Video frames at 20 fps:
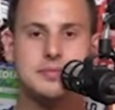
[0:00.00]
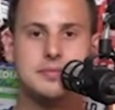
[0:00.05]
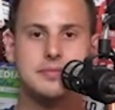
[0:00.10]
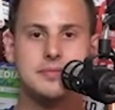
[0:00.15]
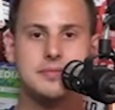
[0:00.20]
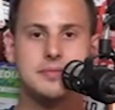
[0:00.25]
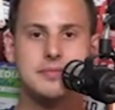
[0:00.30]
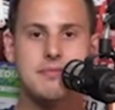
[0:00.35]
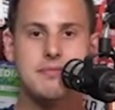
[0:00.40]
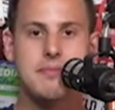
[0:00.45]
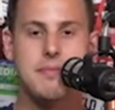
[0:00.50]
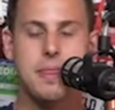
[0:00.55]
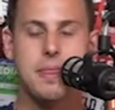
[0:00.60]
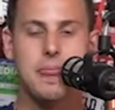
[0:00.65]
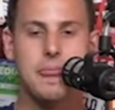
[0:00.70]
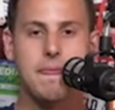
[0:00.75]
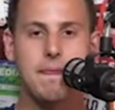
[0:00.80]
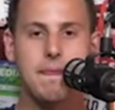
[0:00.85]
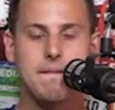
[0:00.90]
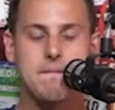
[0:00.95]

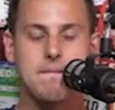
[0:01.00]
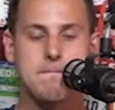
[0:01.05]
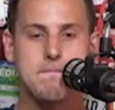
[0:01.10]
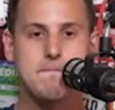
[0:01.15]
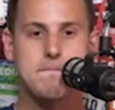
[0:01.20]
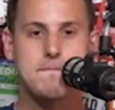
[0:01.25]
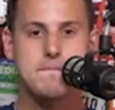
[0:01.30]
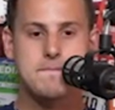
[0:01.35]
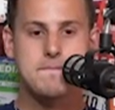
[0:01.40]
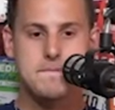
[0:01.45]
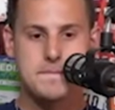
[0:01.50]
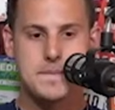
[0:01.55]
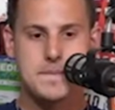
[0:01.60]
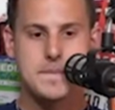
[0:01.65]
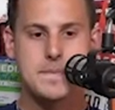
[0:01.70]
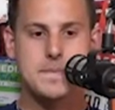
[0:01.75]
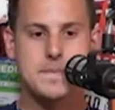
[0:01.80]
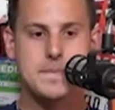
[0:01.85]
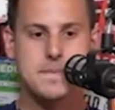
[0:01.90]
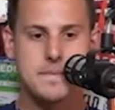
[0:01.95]

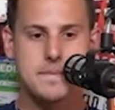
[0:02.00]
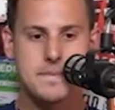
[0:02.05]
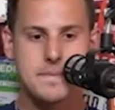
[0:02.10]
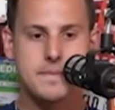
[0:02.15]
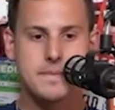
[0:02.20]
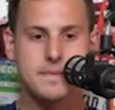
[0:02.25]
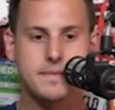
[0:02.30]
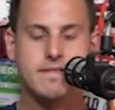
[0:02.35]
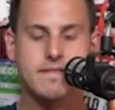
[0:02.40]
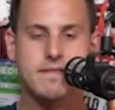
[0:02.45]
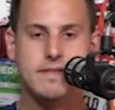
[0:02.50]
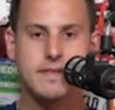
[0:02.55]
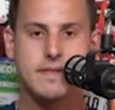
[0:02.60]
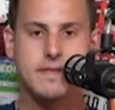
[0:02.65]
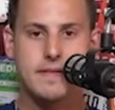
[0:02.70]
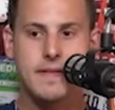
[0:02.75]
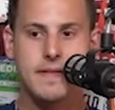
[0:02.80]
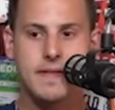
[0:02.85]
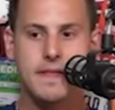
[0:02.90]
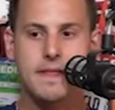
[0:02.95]

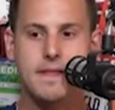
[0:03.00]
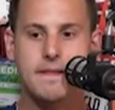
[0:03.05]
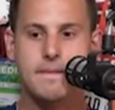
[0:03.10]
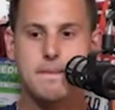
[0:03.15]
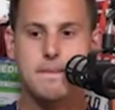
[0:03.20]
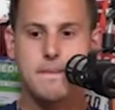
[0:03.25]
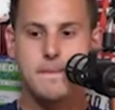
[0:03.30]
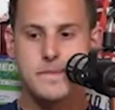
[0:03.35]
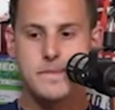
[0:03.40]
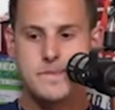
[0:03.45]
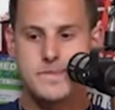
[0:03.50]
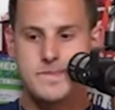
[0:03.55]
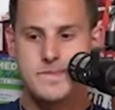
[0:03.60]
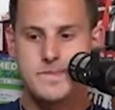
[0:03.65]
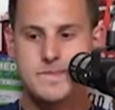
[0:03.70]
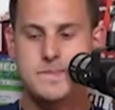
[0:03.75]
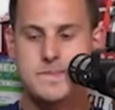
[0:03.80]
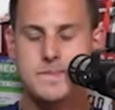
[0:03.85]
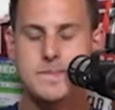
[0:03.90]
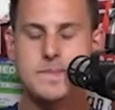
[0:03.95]

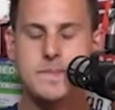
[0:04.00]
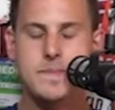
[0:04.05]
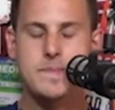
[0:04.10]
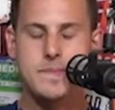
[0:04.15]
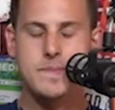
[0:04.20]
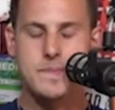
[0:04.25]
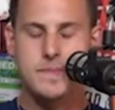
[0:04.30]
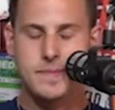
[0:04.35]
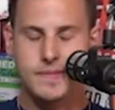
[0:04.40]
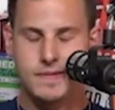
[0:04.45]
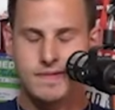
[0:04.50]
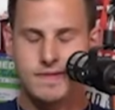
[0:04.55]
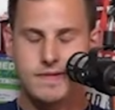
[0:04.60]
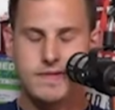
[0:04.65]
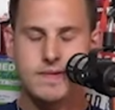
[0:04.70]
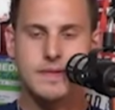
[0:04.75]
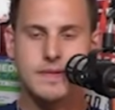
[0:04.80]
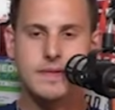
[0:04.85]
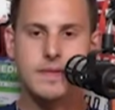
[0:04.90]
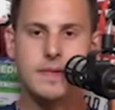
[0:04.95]

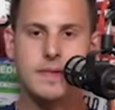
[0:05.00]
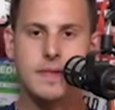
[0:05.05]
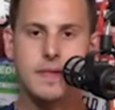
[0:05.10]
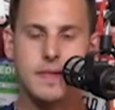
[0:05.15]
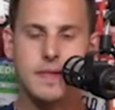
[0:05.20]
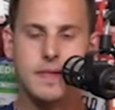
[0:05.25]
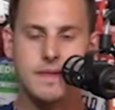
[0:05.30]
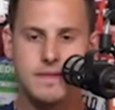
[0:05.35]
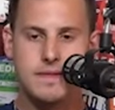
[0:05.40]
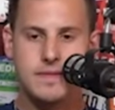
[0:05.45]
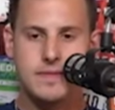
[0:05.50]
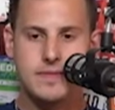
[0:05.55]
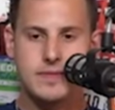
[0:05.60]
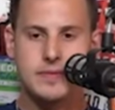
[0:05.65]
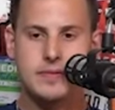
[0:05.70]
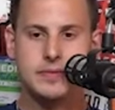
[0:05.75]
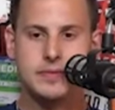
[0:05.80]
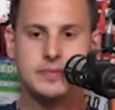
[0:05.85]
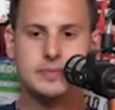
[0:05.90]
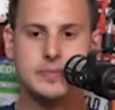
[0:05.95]

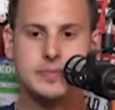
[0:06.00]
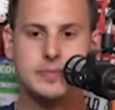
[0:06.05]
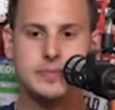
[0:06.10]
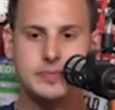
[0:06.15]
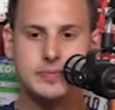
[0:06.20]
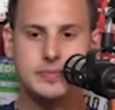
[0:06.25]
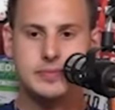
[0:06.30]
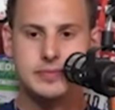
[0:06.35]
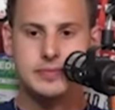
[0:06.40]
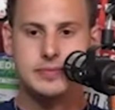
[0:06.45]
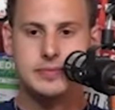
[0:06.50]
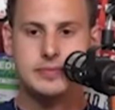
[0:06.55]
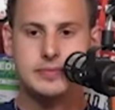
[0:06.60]
[no speech]